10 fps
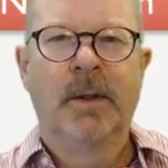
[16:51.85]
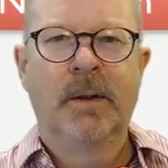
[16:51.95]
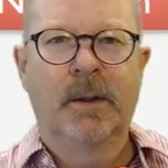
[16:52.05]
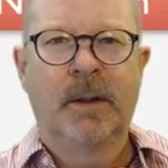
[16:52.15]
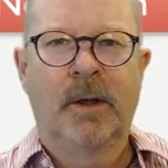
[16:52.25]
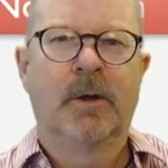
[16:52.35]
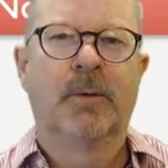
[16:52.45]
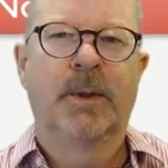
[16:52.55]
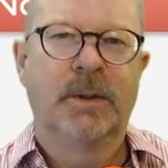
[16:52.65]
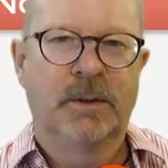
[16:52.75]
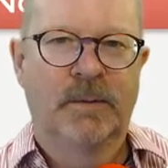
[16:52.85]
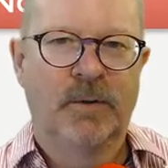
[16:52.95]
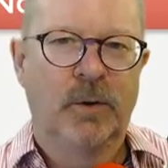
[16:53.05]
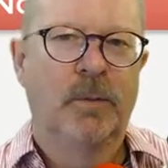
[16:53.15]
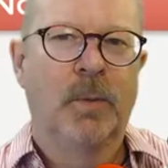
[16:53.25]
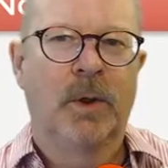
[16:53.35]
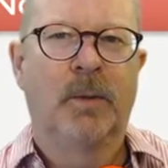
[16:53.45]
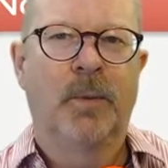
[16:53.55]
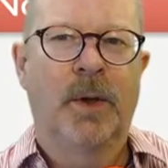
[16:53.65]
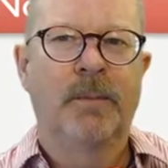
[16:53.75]
one of the characteristics of a good
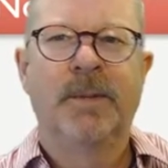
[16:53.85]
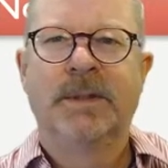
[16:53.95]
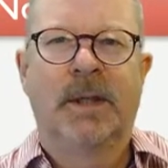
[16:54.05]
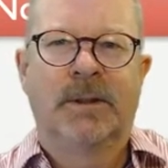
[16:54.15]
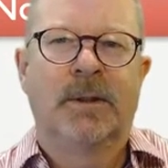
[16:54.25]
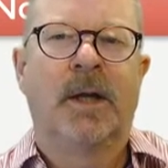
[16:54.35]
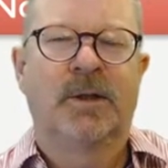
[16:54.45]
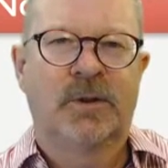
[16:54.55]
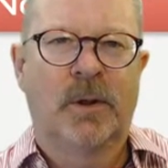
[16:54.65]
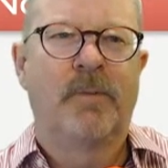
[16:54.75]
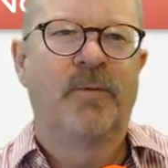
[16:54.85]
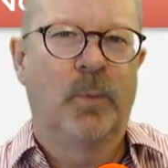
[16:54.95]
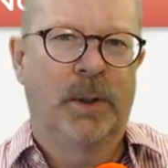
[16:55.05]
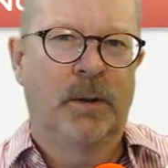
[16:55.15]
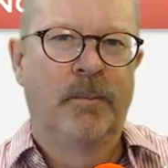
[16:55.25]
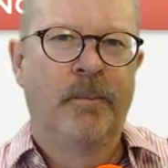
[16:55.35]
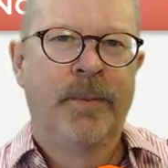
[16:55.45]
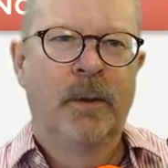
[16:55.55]
market problem is that it's not solved well